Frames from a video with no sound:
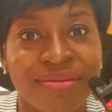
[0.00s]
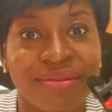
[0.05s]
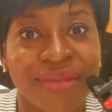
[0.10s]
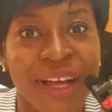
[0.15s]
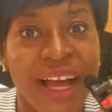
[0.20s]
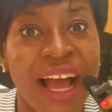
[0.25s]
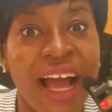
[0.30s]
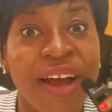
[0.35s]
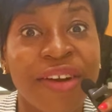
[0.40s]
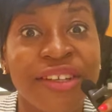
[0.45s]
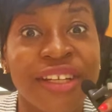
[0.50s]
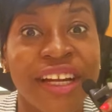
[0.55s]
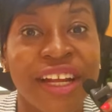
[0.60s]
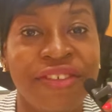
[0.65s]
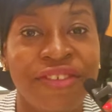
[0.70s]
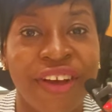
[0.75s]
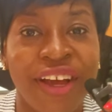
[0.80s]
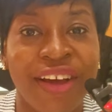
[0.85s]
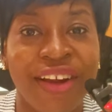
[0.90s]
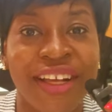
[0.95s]
how did I
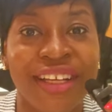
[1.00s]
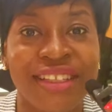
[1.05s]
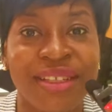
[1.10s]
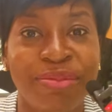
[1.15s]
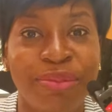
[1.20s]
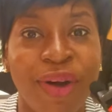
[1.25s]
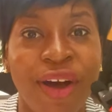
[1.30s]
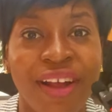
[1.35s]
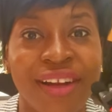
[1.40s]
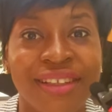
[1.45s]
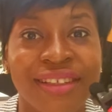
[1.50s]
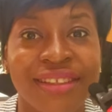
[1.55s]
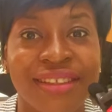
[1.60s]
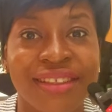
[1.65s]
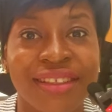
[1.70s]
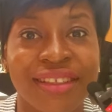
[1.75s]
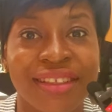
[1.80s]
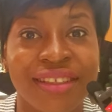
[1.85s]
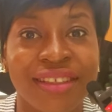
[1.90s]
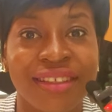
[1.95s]
violate the
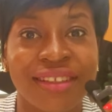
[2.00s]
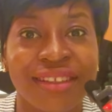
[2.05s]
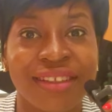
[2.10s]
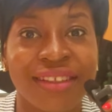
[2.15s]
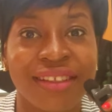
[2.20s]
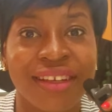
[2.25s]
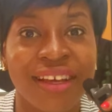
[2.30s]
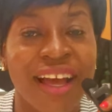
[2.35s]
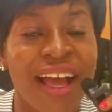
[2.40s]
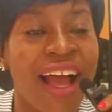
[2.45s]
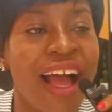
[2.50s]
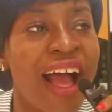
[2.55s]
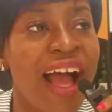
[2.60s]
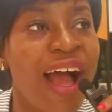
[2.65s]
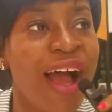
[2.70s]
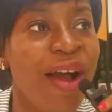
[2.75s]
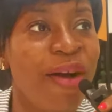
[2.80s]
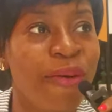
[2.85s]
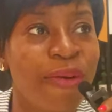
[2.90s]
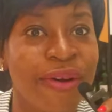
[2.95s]
policy?
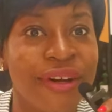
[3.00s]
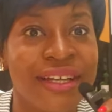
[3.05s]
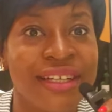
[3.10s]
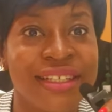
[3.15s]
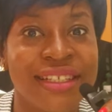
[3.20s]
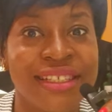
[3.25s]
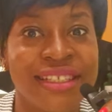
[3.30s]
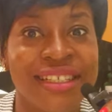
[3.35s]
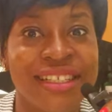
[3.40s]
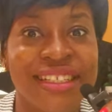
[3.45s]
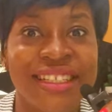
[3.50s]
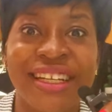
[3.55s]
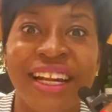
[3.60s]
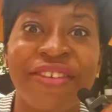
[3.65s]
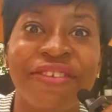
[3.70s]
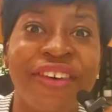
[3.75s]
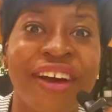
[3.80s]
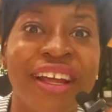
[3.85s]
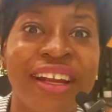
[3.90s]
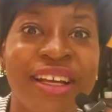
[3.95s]
How did I
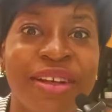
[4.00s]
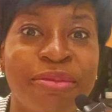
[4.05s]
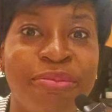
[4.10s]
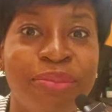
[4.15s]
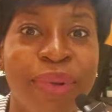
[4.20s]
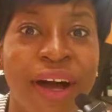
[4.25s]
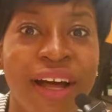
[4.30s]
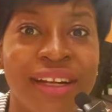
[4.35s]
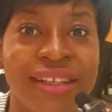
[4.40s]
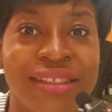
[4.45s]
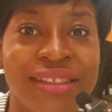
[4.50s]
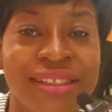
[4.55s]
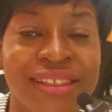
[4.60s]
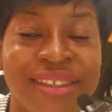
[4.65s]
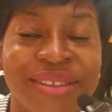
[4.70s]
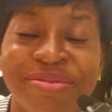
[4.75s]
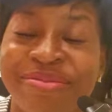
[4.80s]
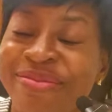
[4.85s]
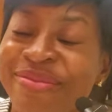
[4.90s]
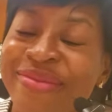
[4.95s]
violate policy?
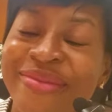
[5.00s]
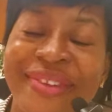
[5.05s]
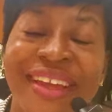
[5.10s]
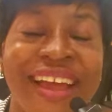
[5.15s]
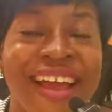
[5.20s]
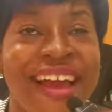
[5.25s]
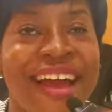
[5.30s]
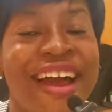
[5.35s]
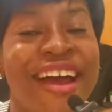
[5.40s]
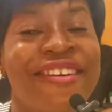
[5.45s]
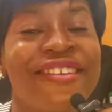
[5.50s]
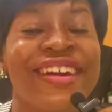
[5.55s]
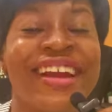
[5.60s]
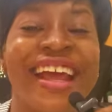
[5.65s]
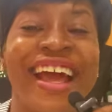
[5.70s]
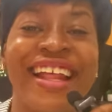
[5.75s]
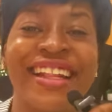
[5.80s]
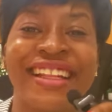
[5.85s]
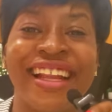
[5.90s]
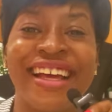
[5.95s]

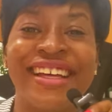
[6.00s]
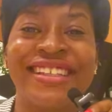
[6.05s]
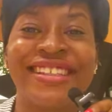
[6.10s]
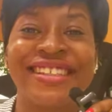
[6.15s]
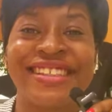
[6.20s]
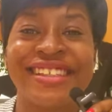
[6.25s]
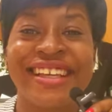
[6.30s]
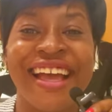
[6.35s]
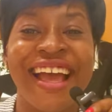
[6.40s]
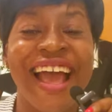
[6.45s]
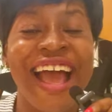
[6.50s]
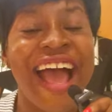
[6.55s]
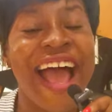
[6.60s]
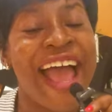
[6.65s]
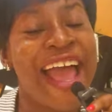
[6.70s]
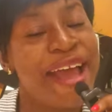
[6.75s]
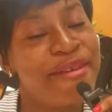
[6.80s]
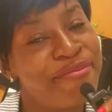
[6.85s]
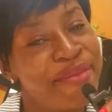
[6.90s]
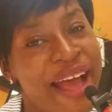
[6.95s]
Regardless,
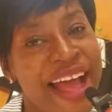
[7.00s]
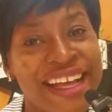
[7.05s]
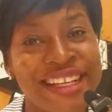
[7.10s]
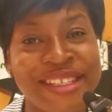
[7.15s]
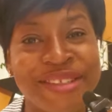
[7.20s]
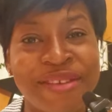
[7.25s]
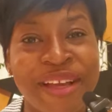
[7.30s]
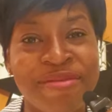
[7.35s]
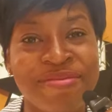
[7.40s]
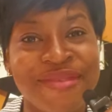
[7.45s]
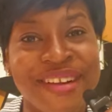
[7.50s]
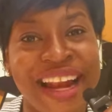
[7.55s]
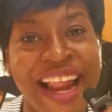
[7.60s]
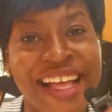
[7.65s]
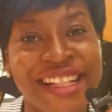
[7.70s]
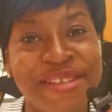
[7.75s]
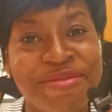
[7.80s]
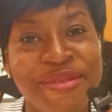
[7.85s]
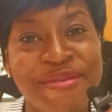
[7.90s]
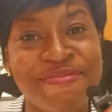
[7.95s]
I'm
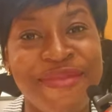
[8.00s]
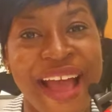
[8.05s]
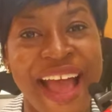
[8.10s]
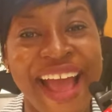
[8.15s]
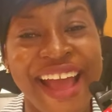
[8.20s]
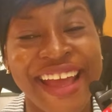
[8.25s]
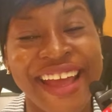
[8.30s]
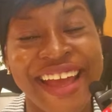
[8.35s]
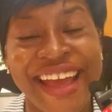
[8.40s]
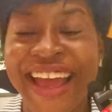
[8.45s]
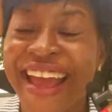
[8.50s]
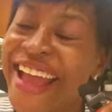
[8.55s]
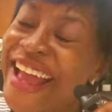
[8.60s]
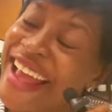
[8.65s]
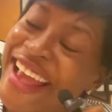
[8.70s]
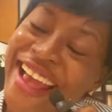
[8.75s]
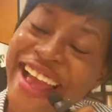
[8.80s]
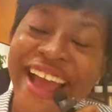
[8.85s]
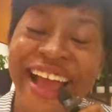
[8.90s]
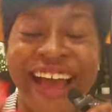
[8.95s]
glad to be back,
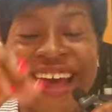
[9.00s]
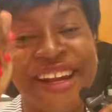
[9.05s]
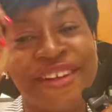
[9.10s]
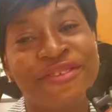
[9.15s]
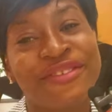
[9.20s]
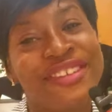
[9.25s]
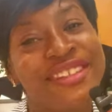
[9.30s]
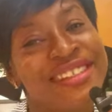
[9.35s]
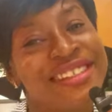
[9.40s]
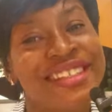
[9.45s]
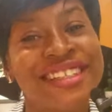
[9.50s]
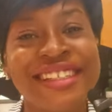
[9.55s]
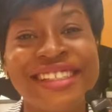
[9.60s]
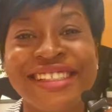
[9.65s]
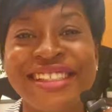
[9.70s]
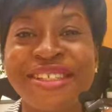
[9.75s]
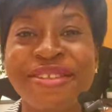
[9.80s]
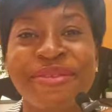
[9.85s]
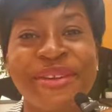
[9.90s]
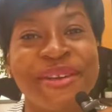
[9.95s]
and it feels good
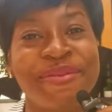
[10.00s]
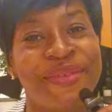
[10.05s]
to be